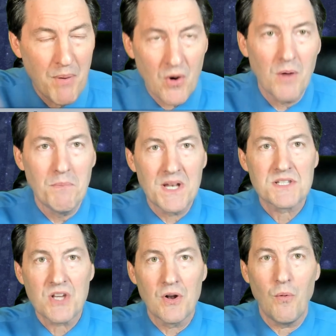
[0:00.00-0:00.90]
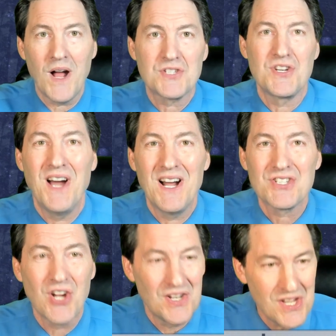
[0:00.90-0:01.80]
Perham, Minnesota, watching
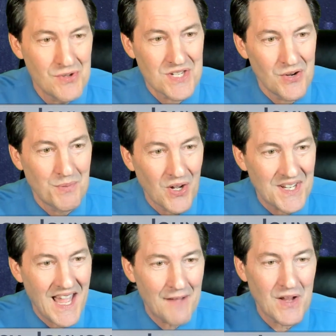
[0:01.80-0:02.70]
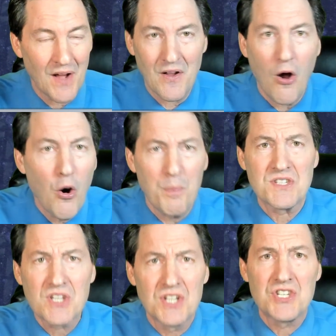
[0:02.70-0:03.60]
Hutch on YouTube. Good to have you on there. I hope
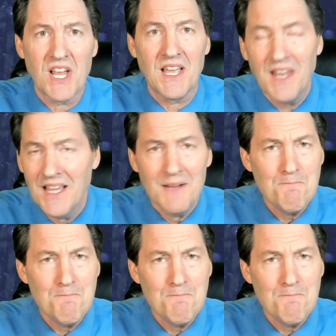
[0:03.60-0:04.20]
it's good chicken.